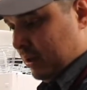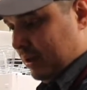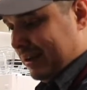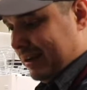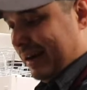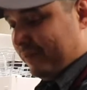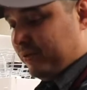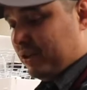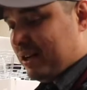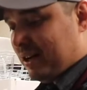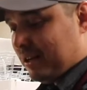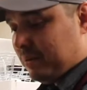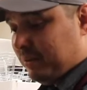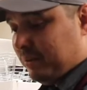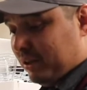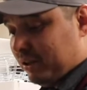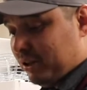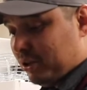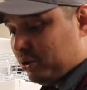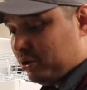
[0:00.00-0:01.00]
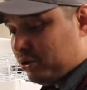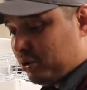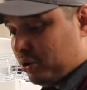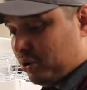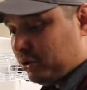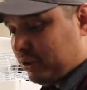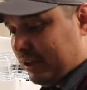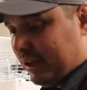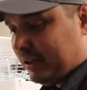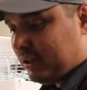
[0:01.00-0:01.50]
Now, if you cut them a little
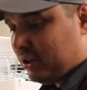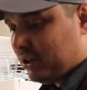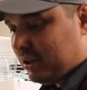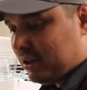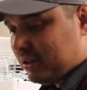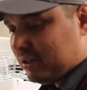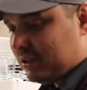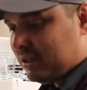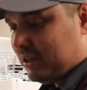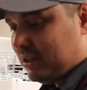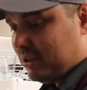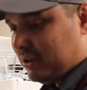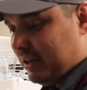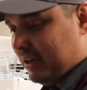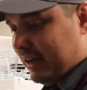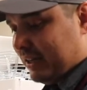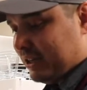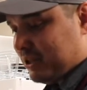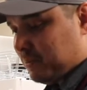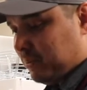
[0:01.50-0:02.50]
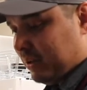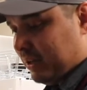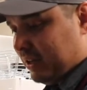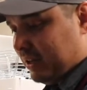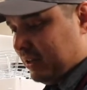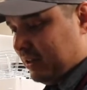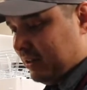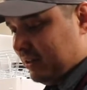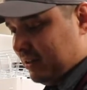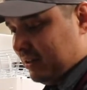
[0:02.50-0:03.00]
too thick, you're going to see they're not
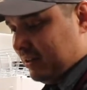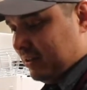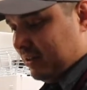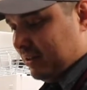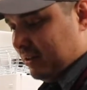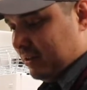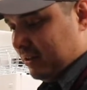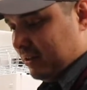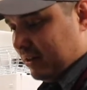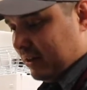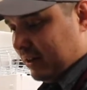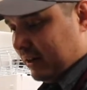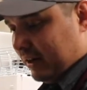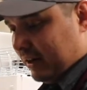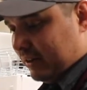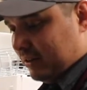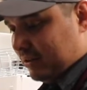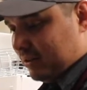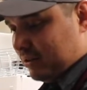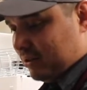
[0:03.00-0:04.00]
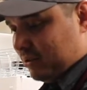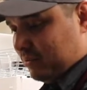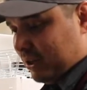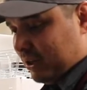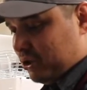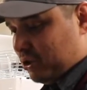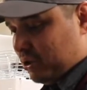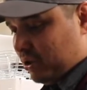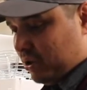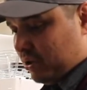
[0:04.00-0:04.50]
splitting. All right, so
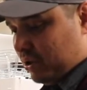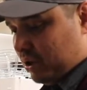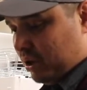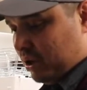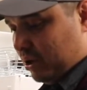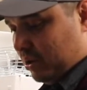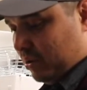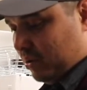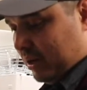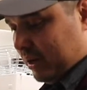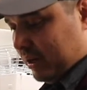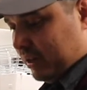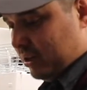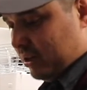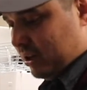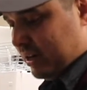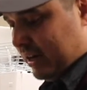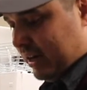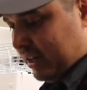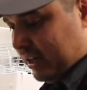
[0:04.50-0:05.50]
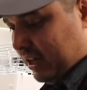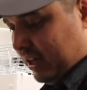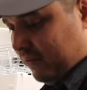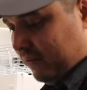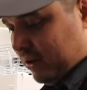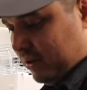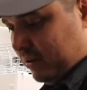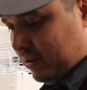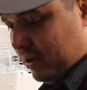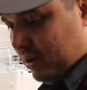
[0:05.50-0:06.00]
make sure you know they're kind of
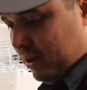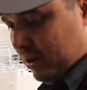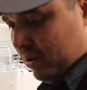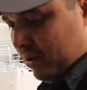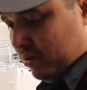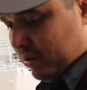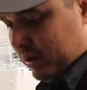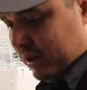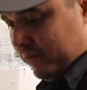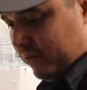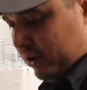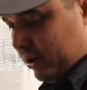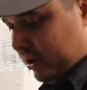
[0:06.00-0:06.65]
even whenever